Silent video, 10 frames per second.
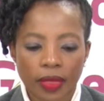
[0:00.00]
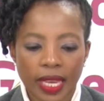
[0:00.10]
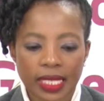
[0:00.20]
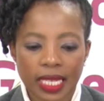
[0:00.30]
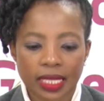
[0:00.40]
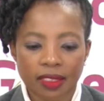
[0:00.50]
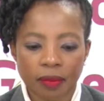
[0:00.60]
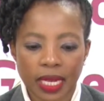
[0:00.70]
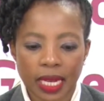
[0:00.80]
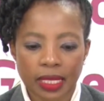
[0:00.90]
The Executive
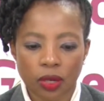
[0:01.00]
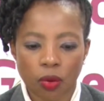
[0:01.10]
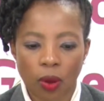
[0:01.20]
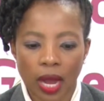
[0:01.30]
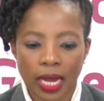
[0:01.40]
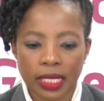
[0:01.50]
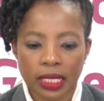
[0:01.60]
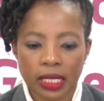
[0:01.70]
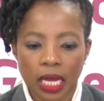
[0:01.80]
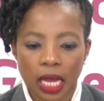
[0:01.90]
Mayor is
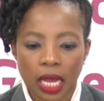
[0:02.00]
required